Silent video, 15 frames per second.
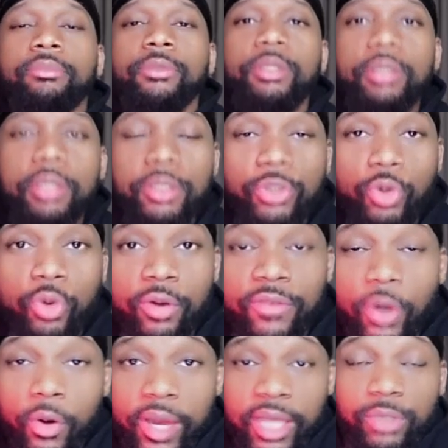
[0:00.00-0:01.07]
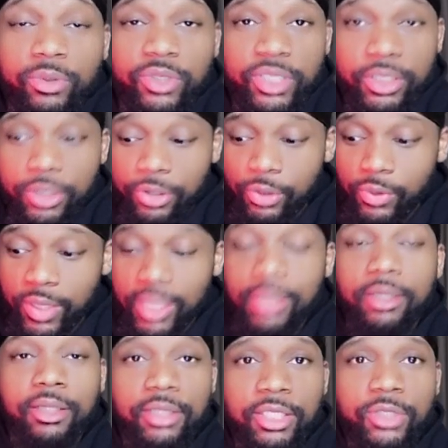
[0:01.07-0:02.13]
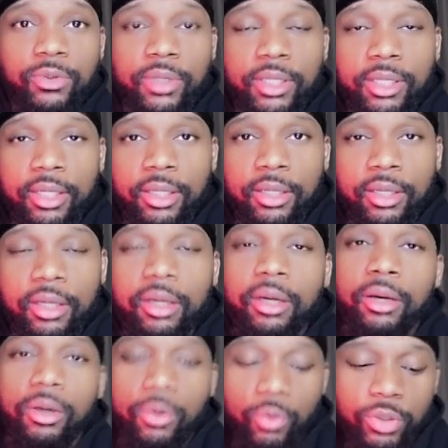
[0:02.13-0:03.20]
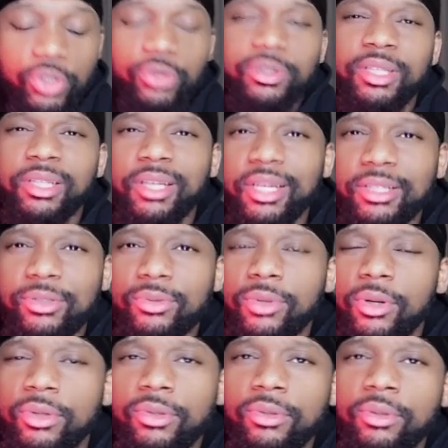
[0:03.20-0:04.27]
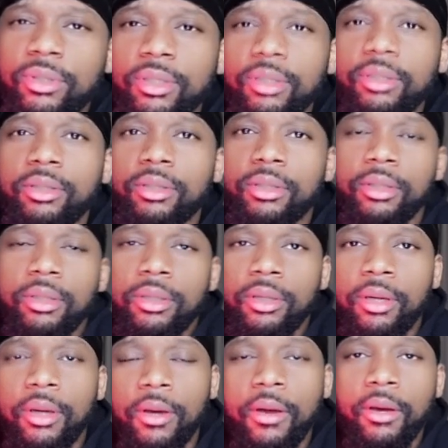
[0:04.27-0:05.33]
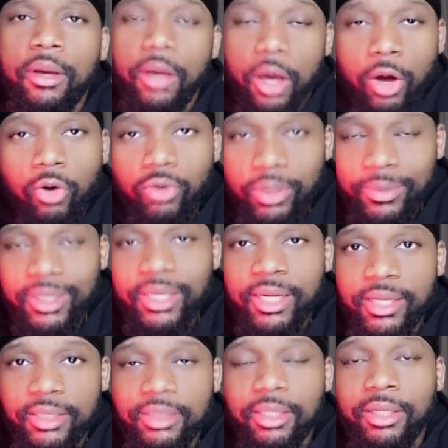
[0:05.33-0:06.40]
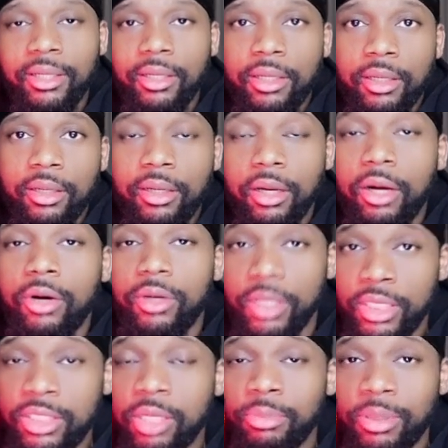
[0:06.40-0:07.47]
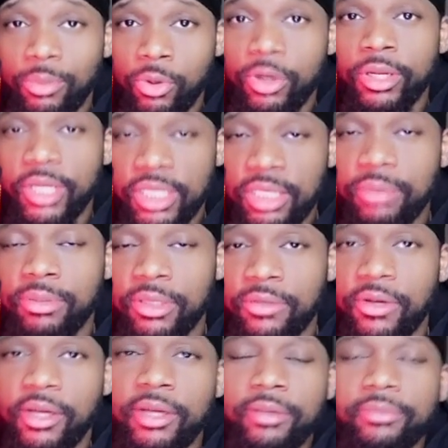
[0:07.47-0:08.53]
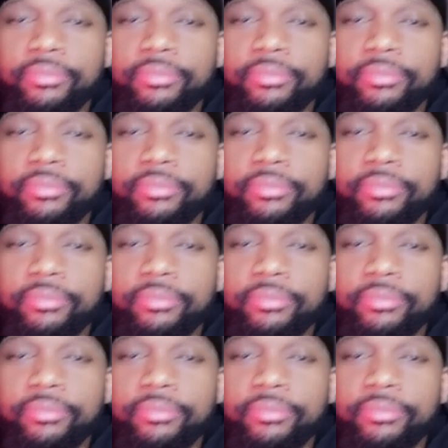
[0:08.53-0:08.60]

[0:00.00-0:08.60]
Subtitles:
So if your ex was cheating on you and he looked this way, what you think the next dude gonna do? Oh, let me guess. Oh, he's gonna be more disciplined, right?